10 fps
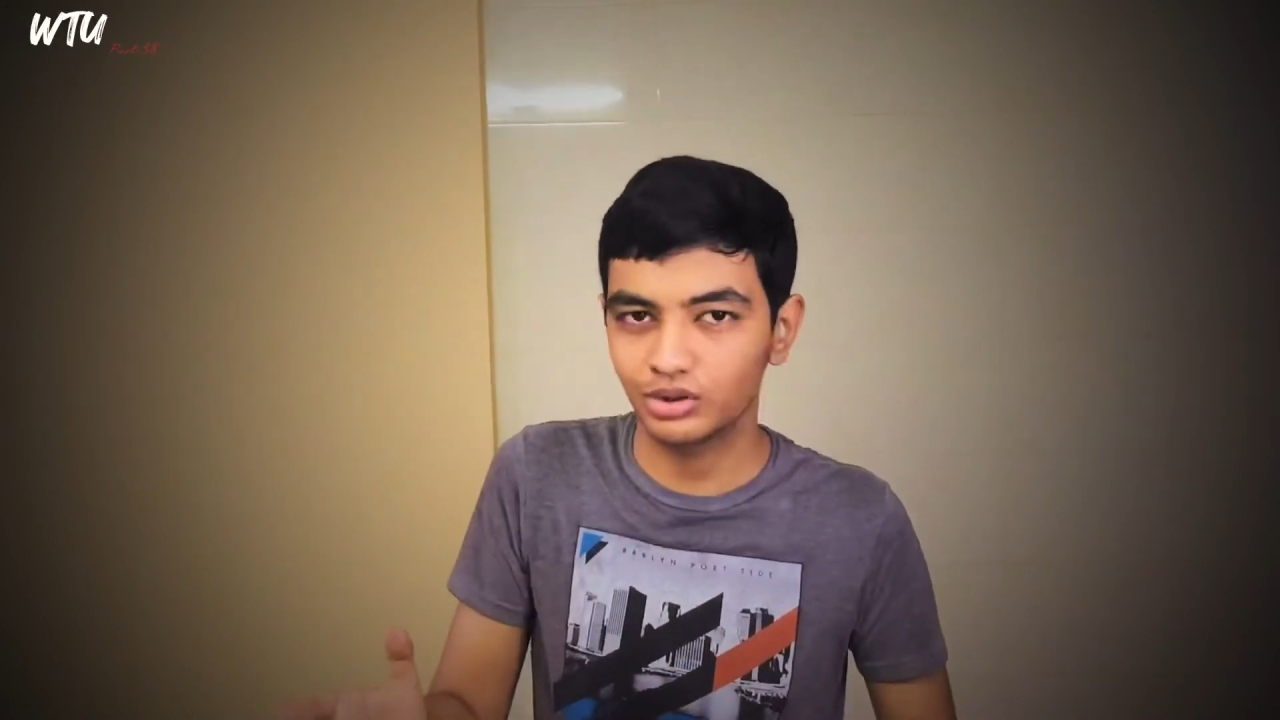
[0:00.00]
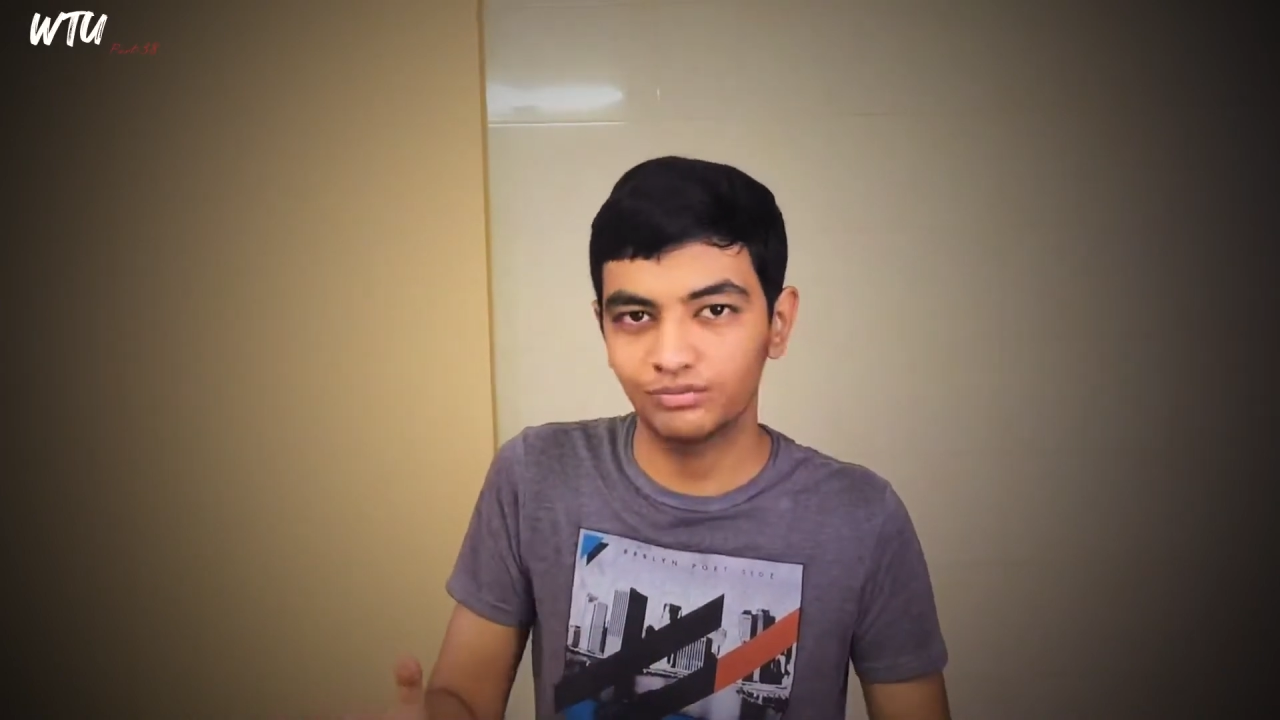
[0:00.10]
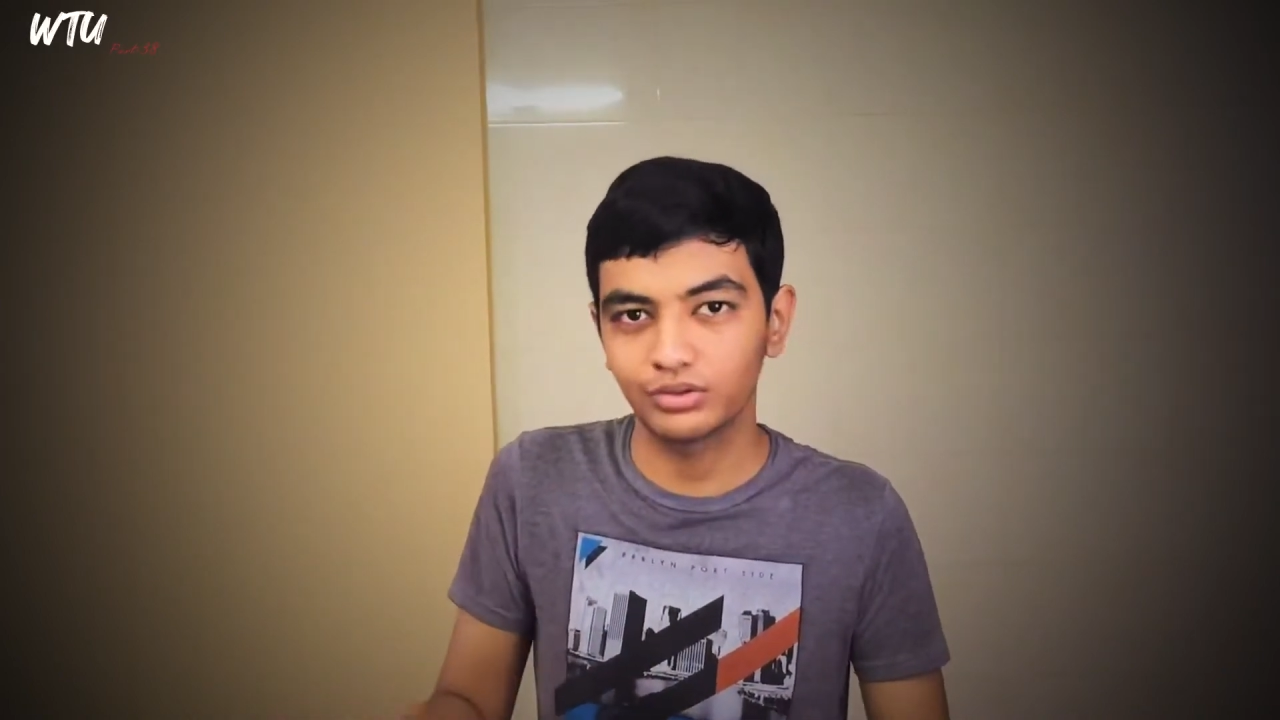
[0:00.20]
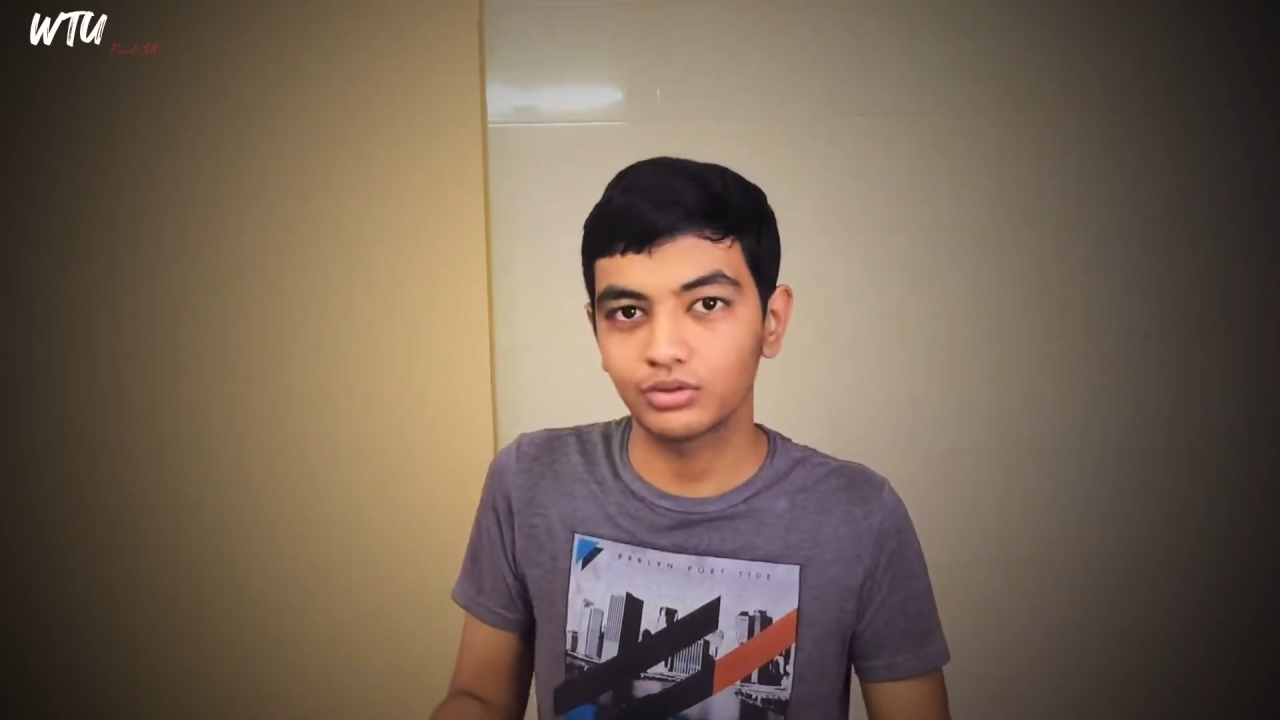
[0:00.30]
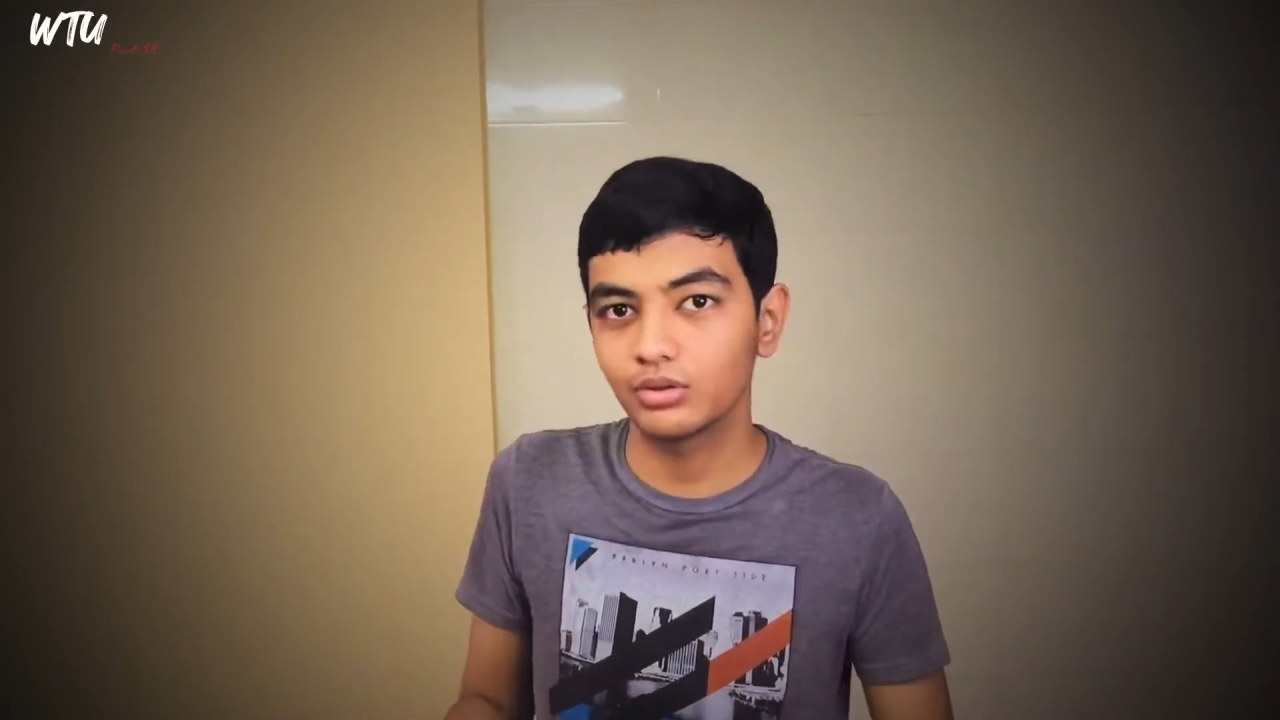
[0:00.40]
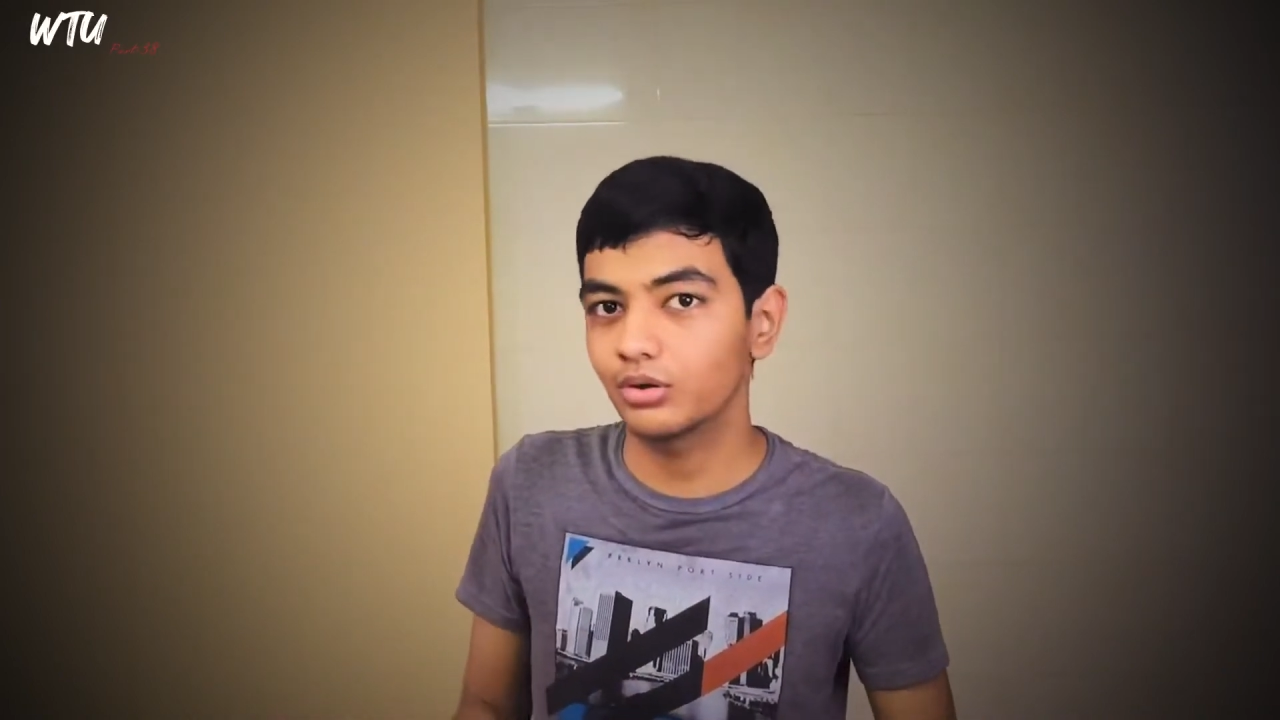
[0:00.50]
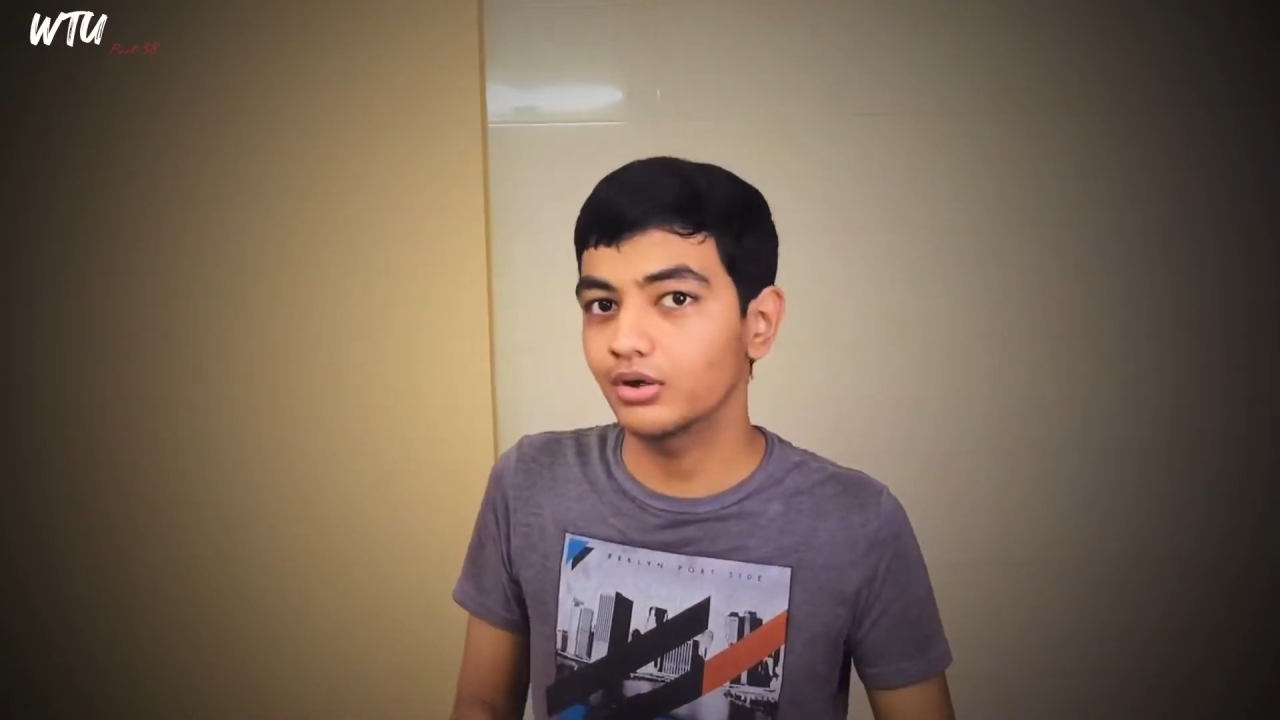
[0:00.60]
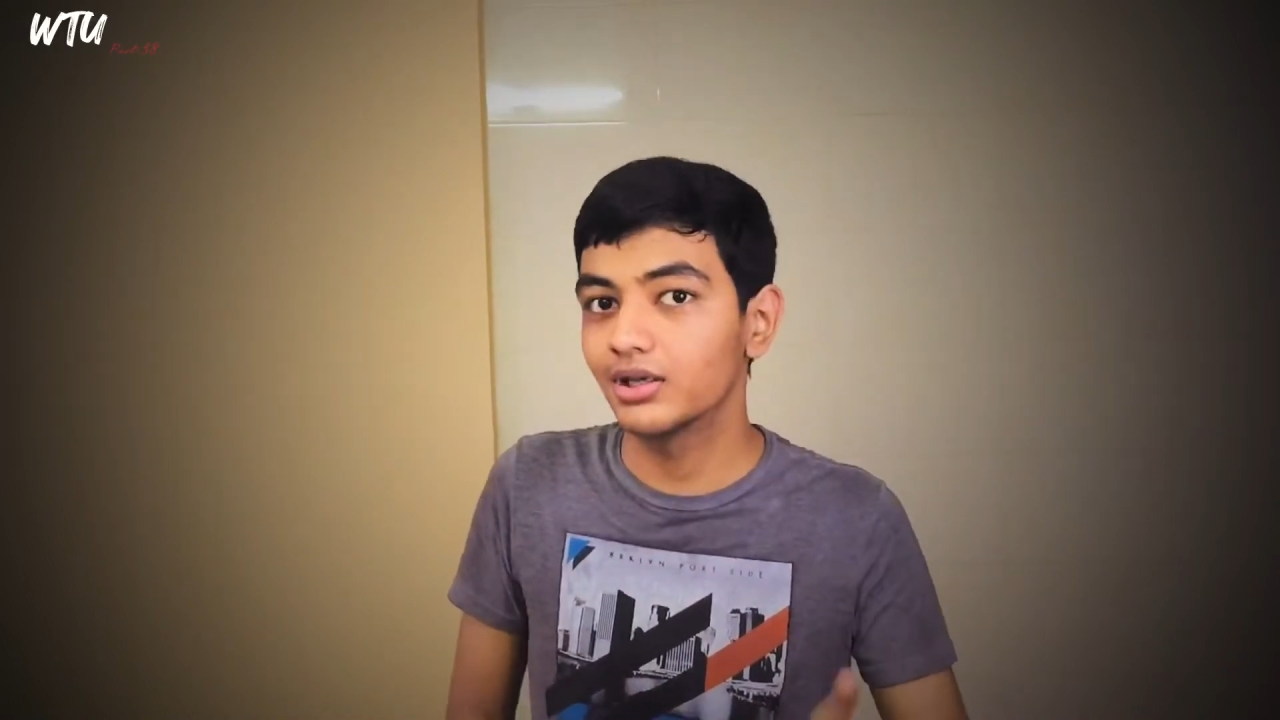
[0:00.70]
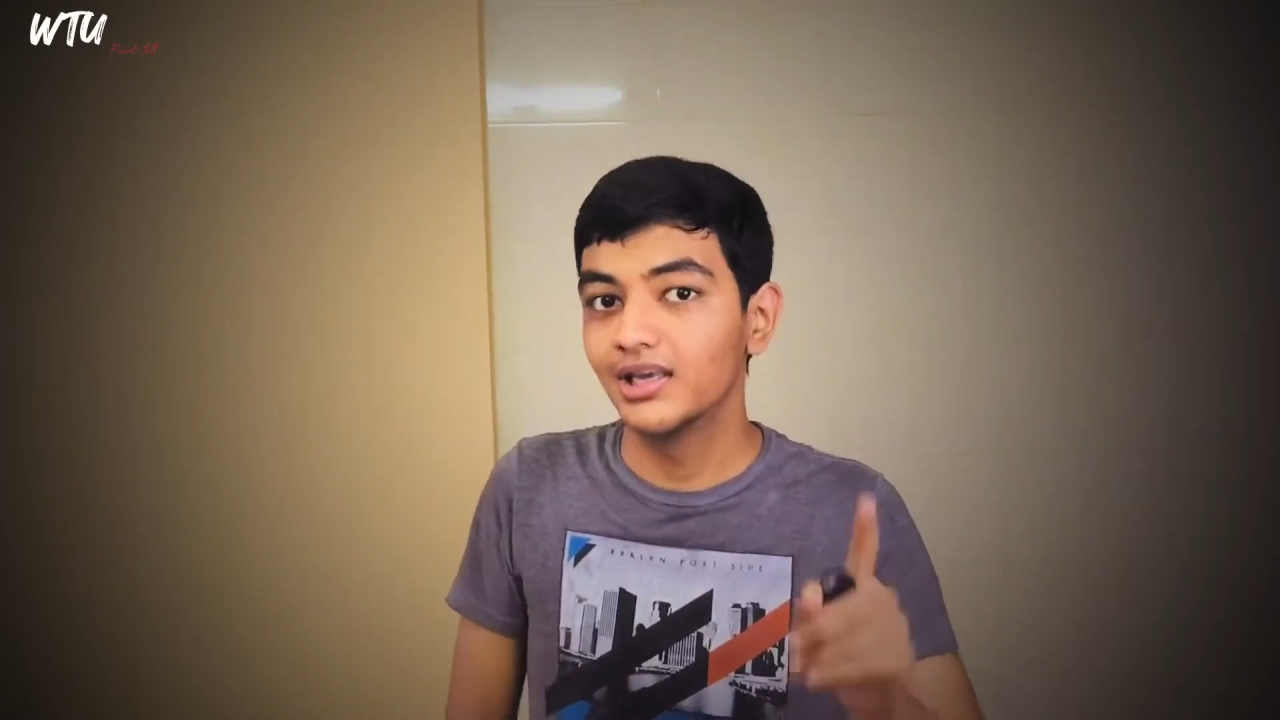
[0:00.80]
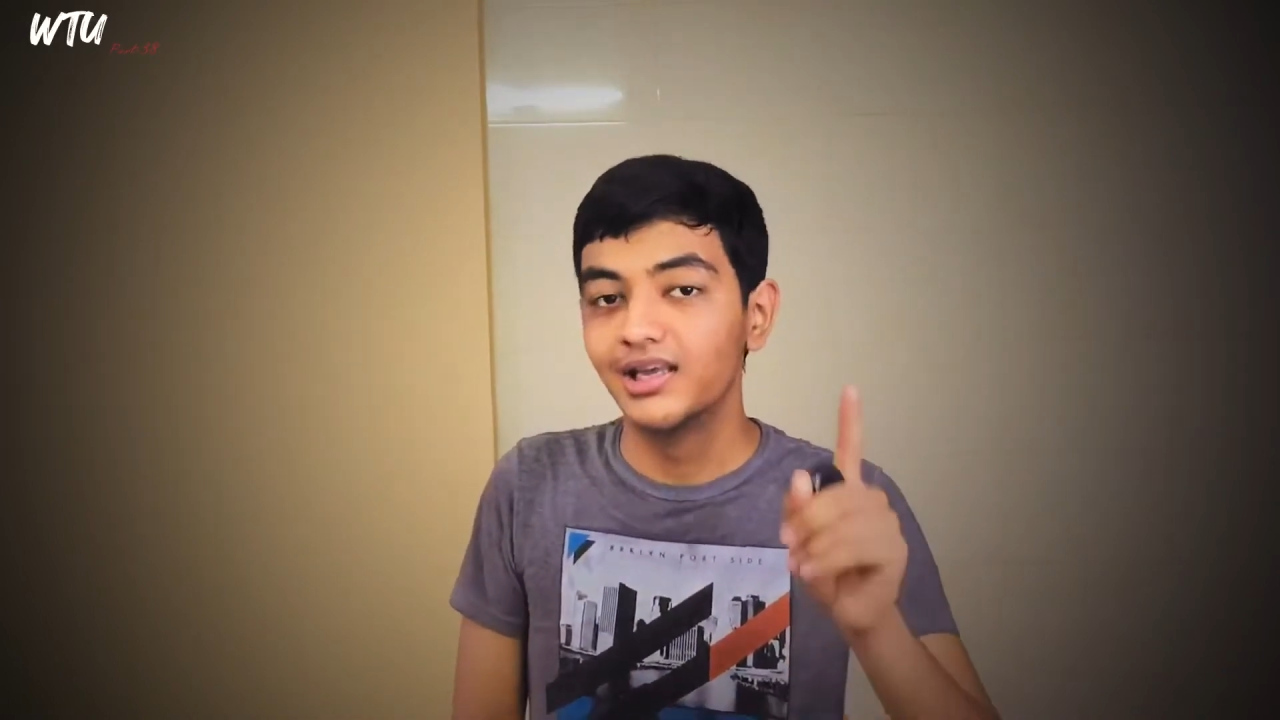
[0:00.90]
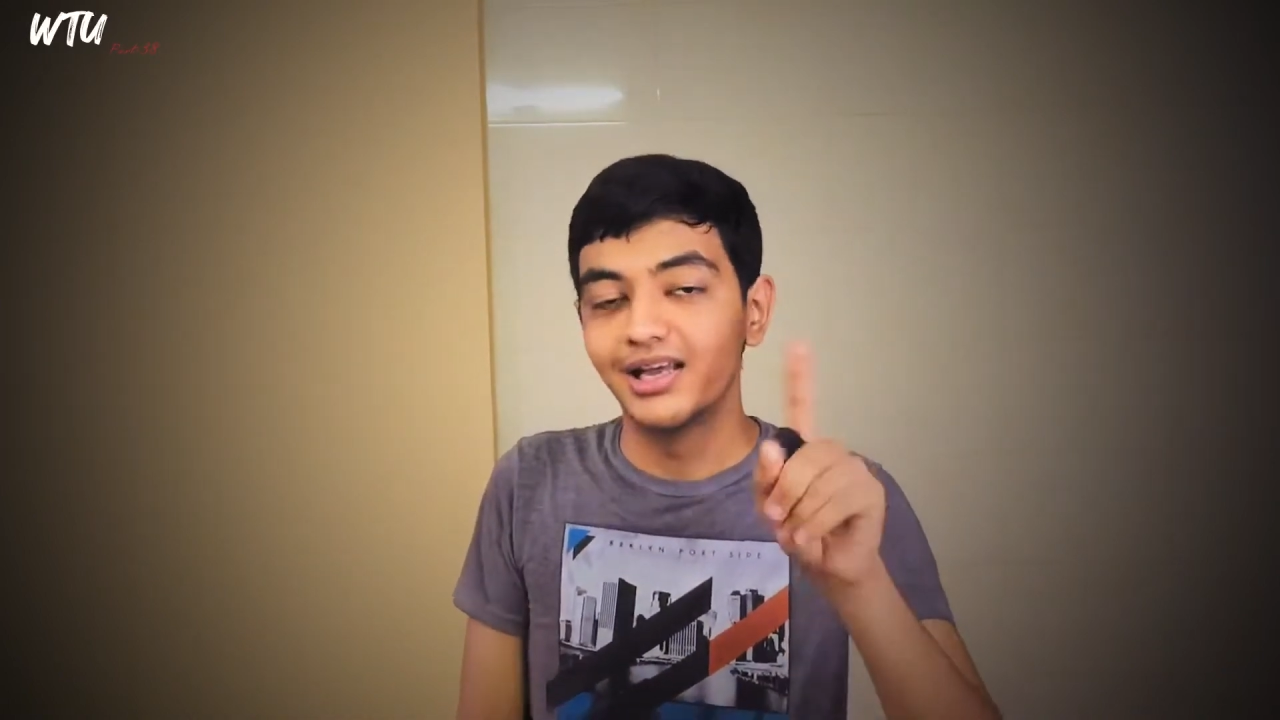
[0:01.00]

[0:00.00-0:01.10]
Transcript: stuff is going on,